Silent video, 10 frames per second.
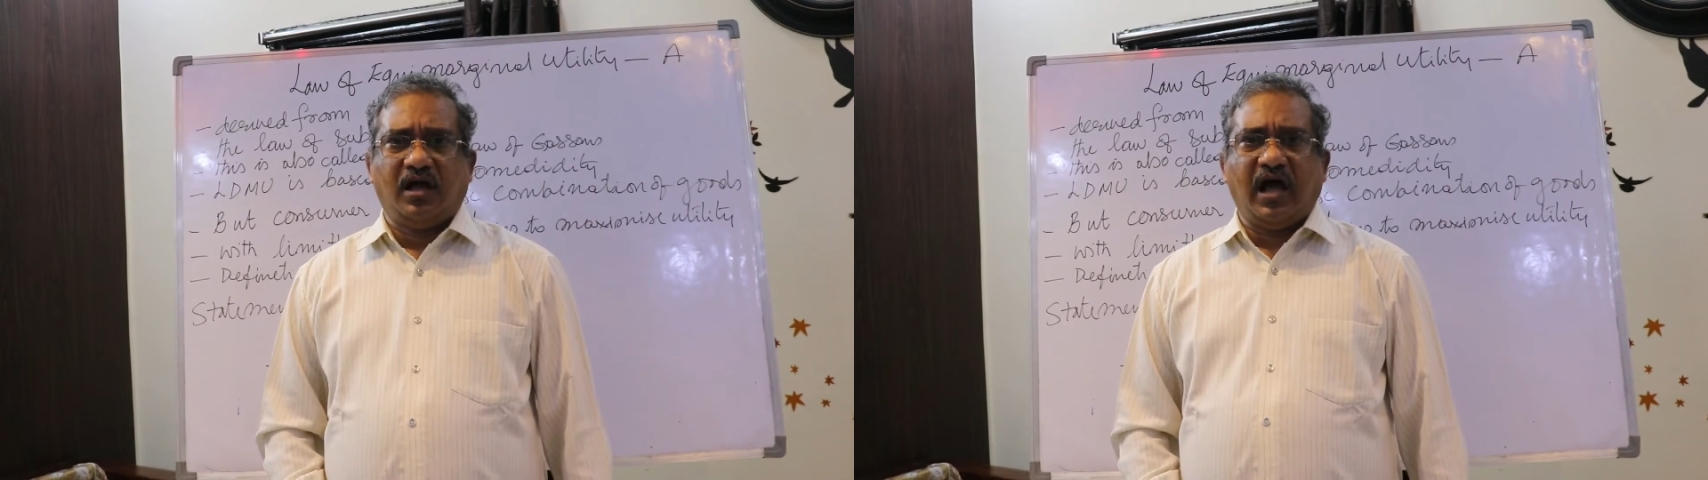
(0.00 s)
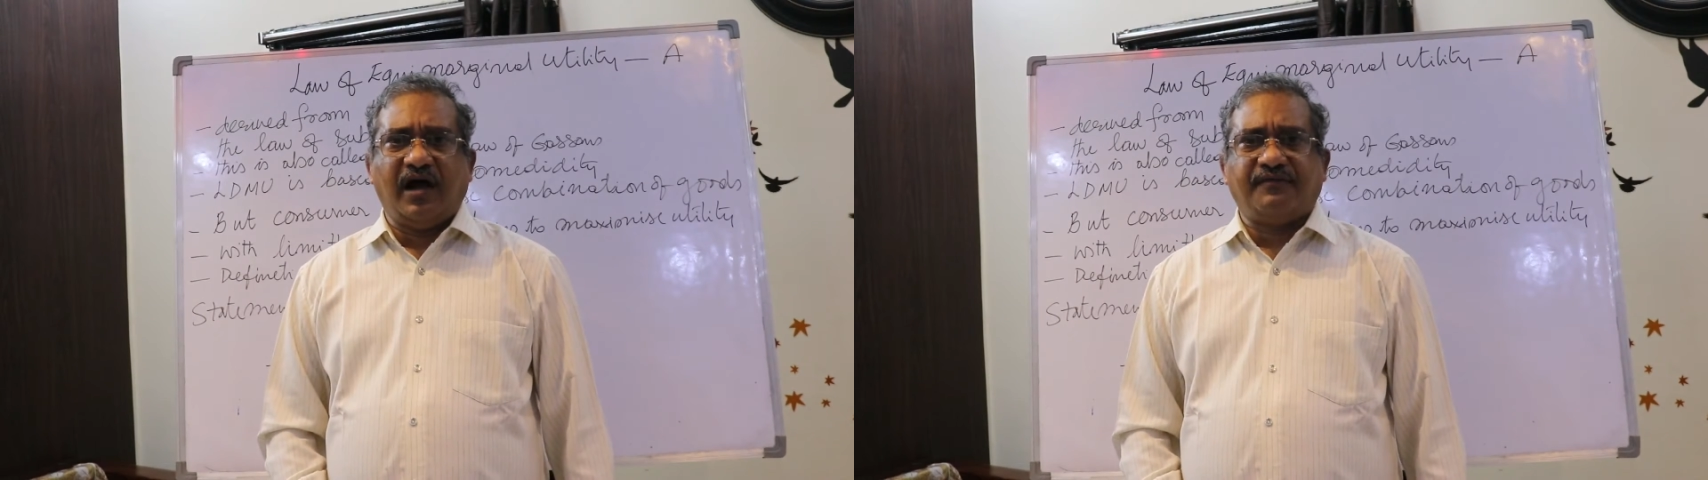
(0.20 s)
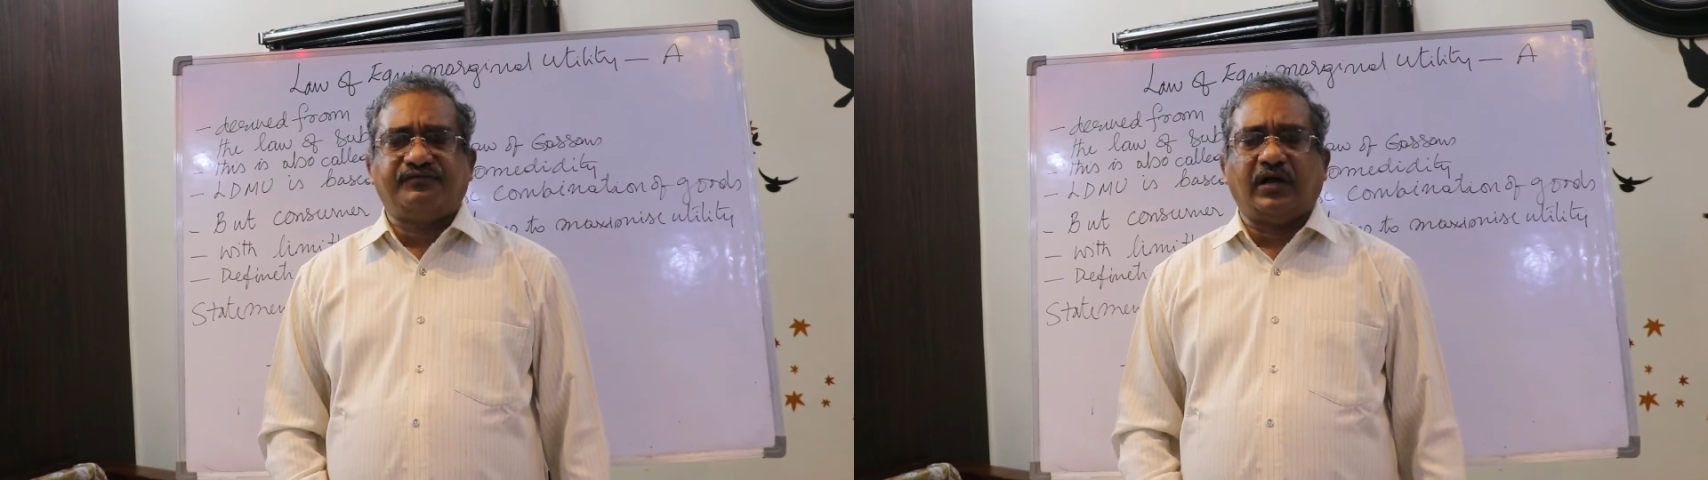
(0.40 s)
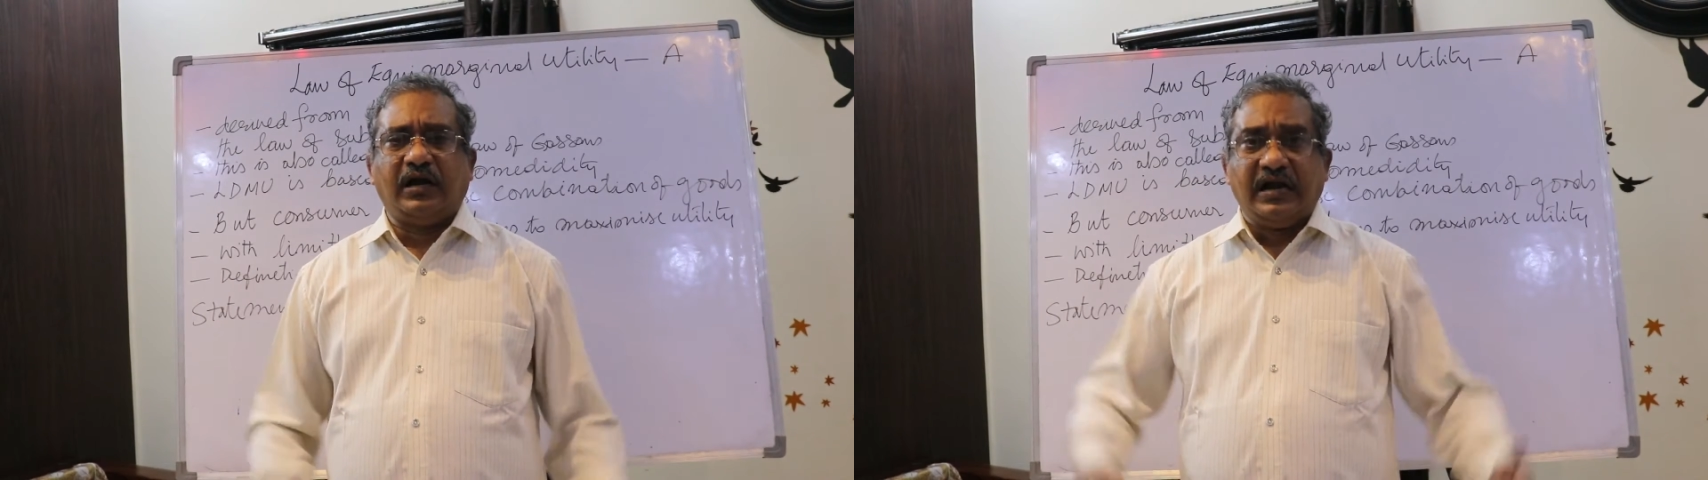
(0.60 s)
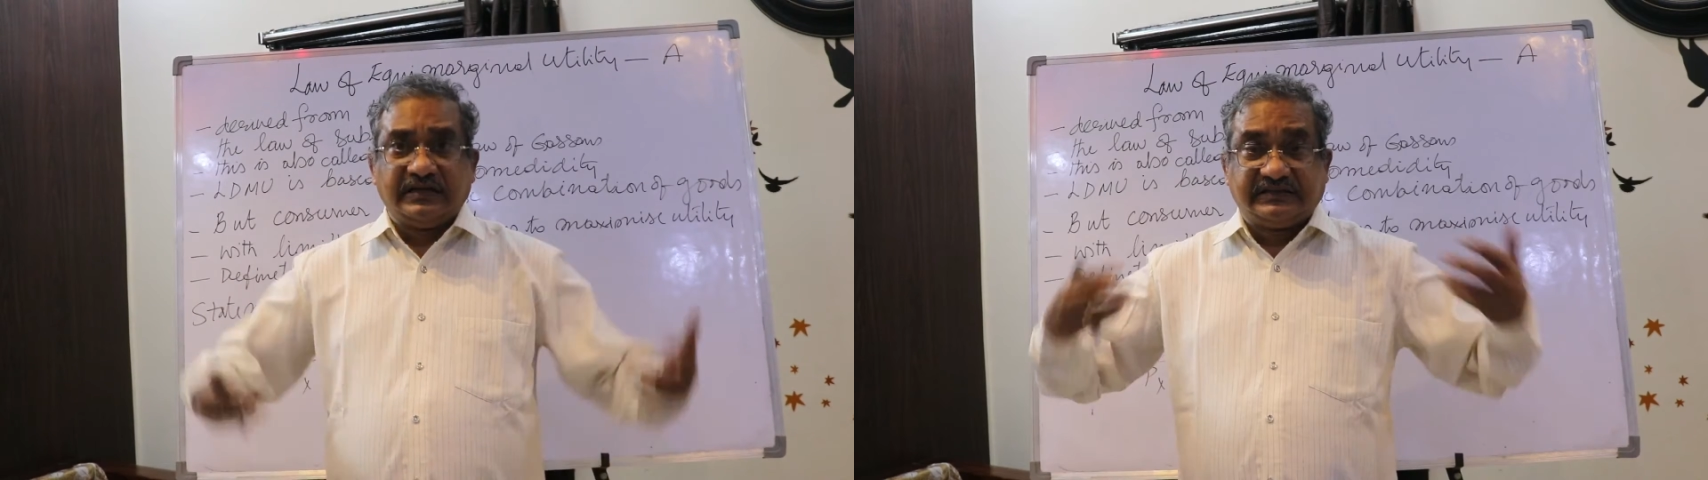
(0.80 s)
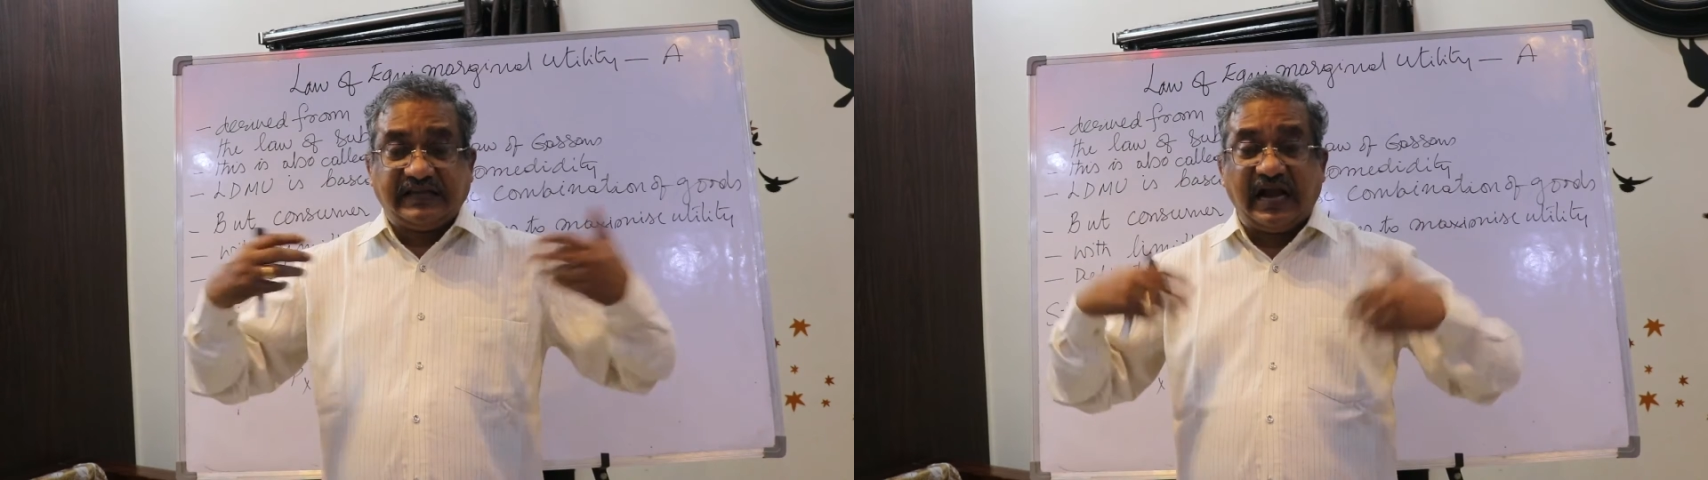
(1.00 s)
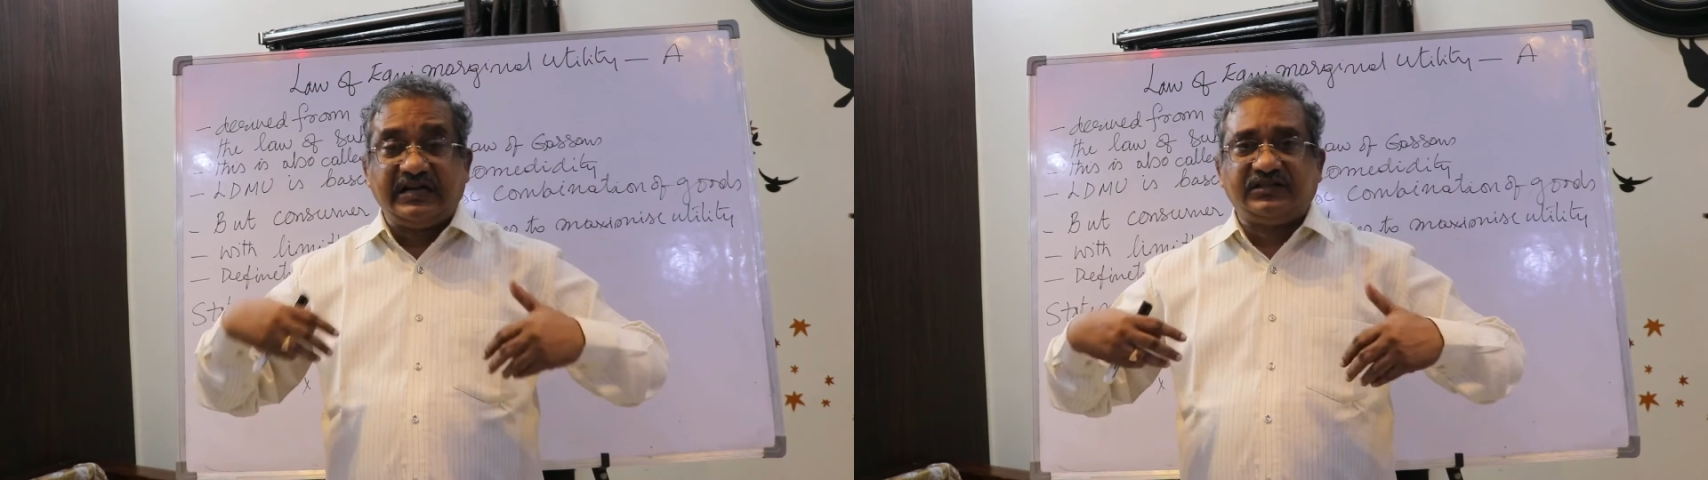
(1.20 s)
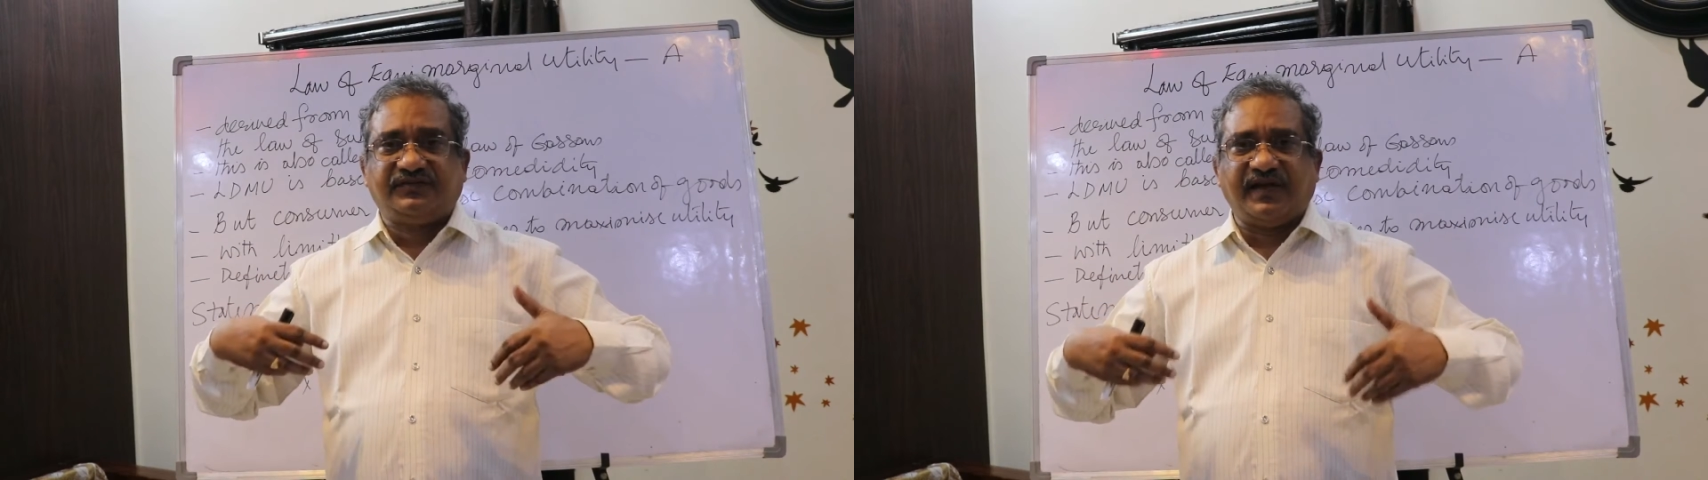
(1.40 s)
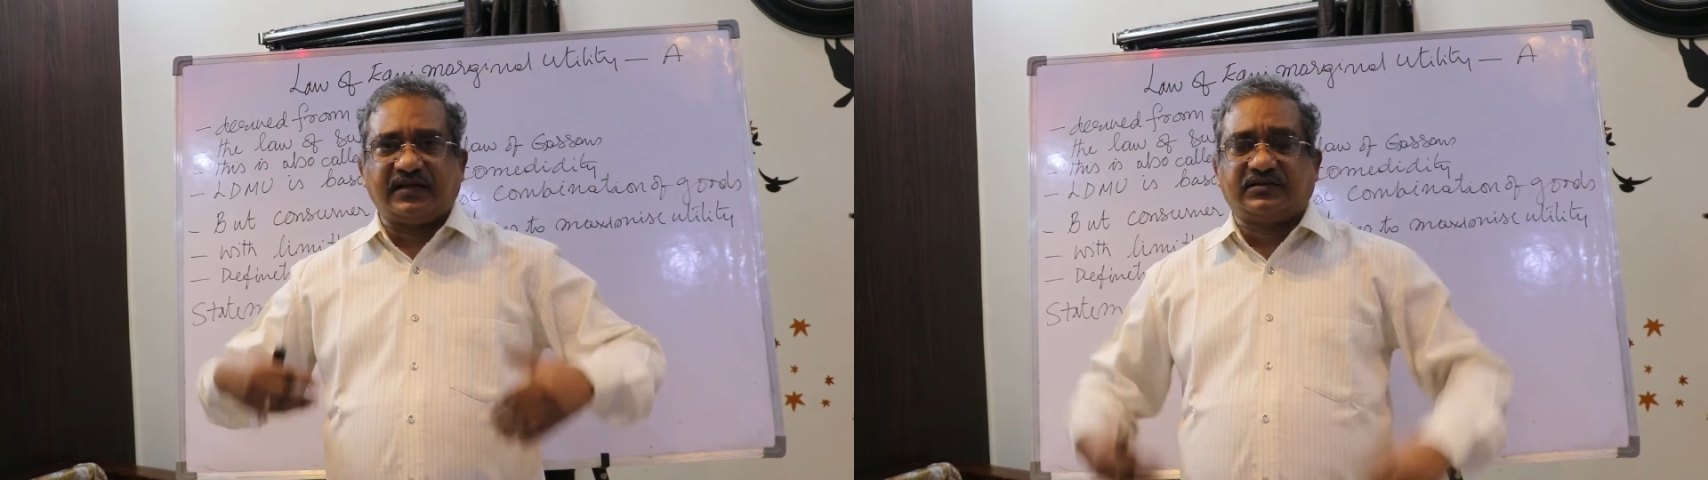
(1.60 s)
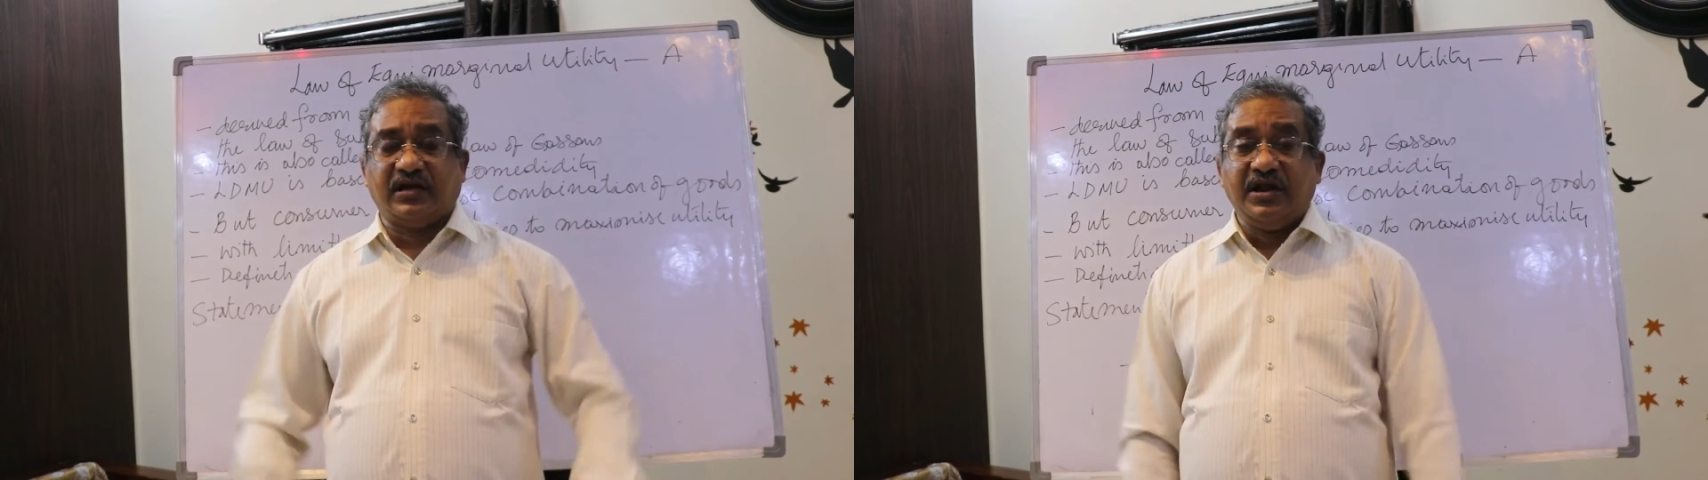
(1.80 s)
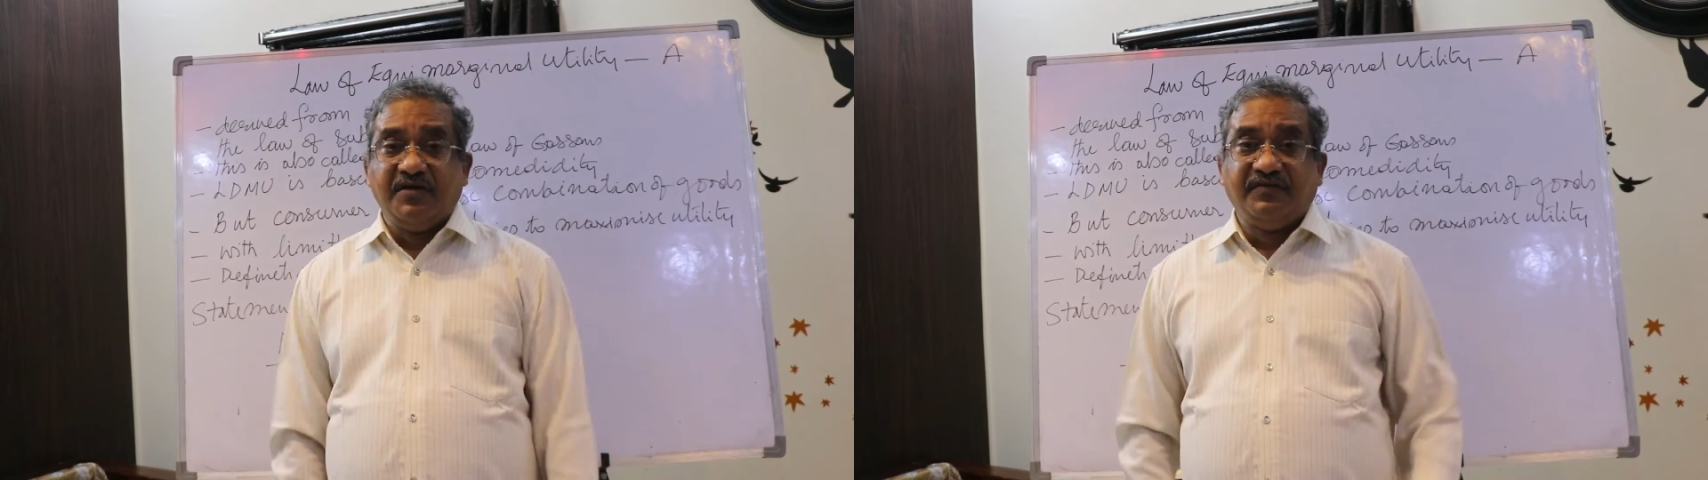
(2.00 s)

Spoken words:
of the satisfaction